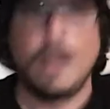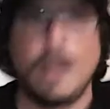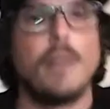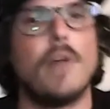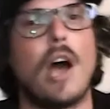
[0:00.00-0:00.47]

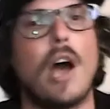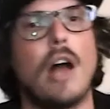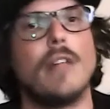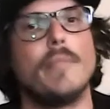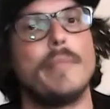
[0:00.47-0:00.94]

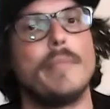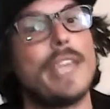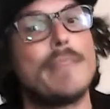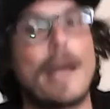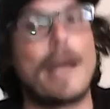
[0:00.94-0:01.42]
Well, me
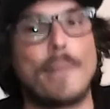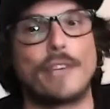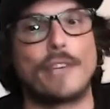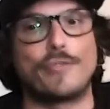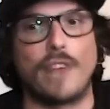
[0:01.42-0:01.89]
and my
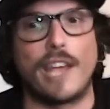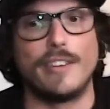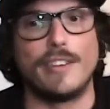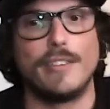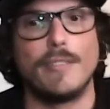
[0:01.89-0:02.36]
best
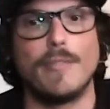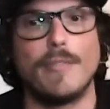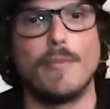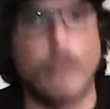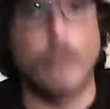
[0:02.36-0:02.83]
friend,
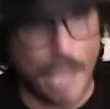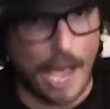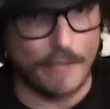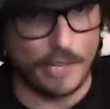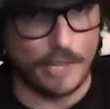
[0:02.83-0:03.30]
we
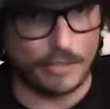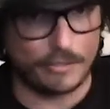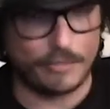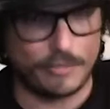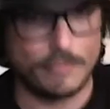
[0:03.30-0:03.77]
have
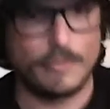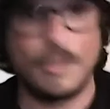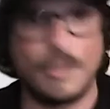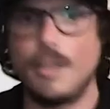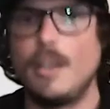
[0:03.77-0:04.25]
this.
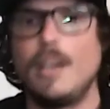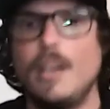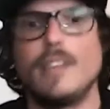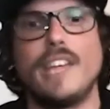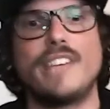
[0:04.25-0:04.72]

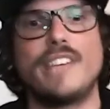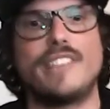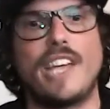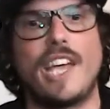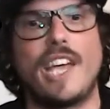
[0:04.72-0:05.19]
This
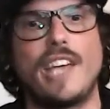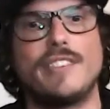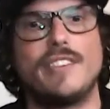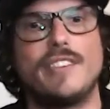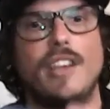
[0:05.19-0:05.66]

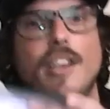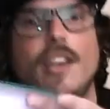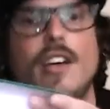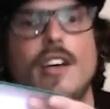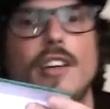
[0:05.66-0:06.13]
is
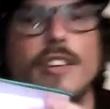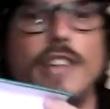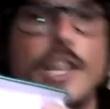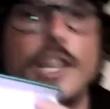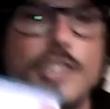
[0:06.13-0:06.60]
the
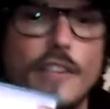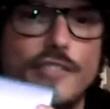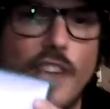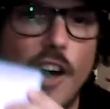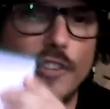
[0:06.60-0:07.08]
Legend of
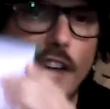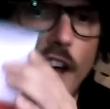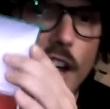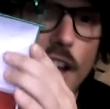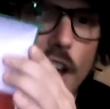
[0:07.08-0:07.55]

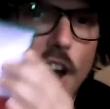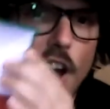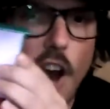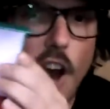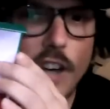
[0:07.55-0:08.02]
Zelda
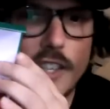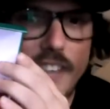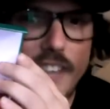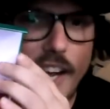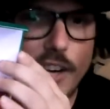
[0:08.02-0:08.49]
heart
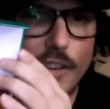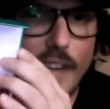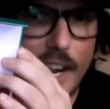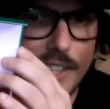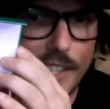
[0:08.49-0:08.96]
container
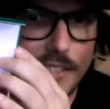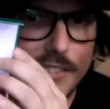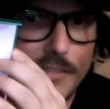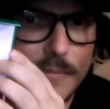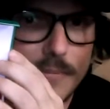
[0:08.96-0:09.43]

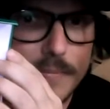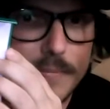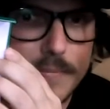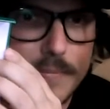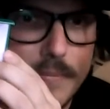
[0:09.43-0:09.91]
necklace.
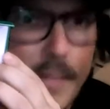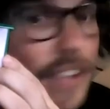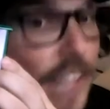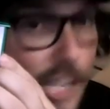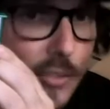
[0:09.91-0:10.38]

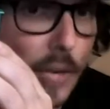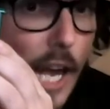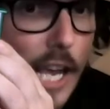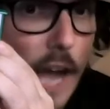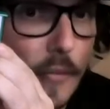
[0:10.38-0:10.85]
This one
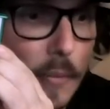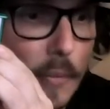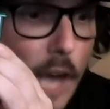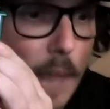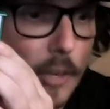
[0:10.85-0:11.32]
I got from
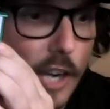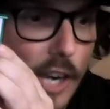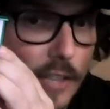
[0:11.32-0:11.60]
Comic-Con.